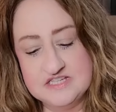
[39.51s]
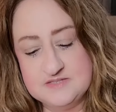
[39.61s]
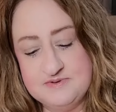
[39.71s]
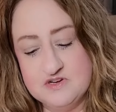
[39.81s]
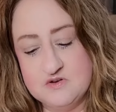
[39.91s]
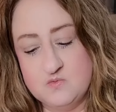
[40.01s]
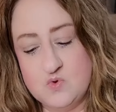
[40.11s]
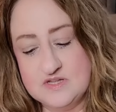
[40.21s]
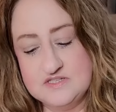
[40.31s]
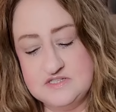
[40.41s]
Spirit,
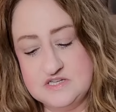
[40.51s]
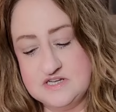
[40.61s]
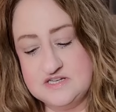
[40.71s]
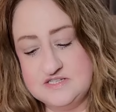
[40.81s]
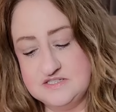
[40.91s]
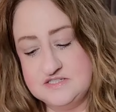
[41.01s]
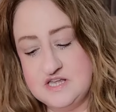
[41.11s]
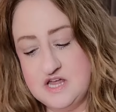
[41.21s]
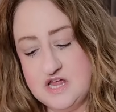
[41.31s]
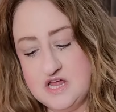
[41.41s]
what does
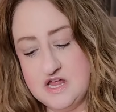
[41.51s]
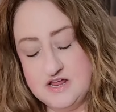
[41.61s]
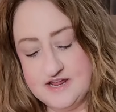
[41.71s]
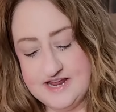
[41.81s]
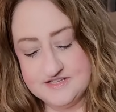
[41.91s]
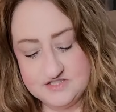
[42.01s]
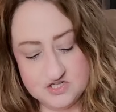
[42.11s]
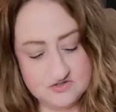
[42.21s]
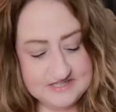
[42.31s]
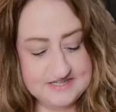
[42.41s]

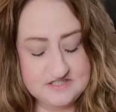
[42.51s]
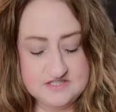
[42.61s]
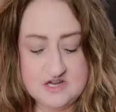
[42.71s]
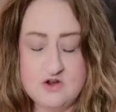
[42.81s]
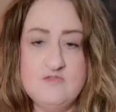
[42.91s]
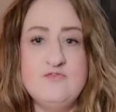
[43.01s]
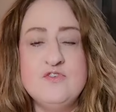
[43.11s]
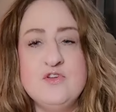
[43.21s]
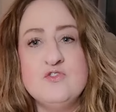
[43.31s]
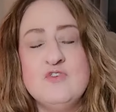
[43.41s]
Cancer need to know
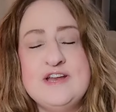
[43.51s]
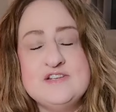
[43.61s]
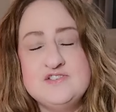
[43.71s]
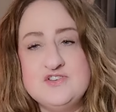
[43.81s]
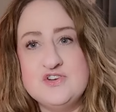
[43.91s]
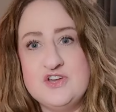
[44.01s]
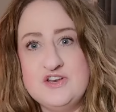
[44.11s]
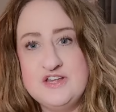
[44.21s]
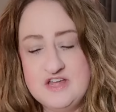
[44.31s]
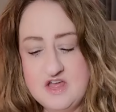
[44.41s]
for their greatest
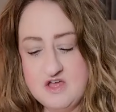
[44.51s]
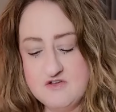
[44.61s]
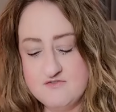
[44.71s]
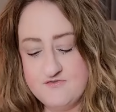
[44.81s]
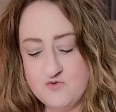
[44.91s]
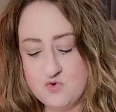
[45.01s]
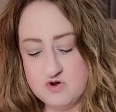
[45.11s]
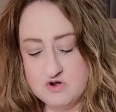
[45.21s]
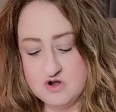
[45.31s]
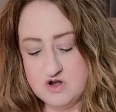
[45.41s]
good
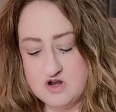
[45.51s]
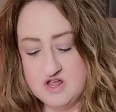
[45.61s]
for